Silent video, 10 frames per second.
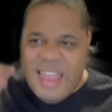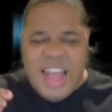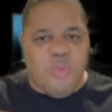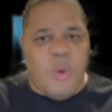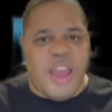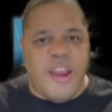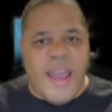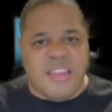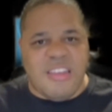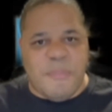why your ass
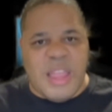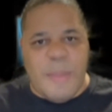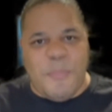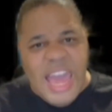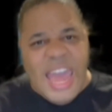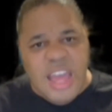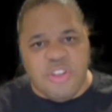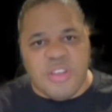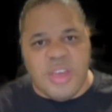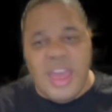has been impeached
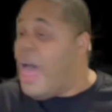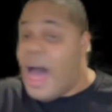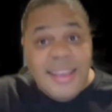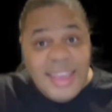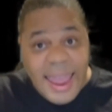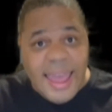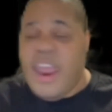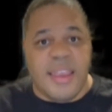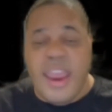again.